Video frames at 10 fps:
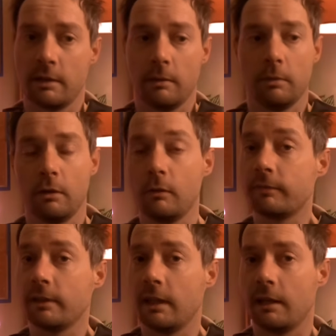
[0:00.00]
that will
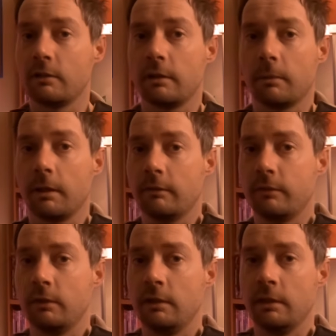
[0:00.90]
hopefully last you quite a
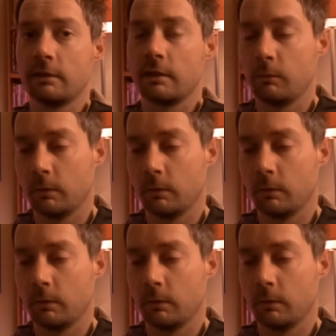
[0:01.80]
few years and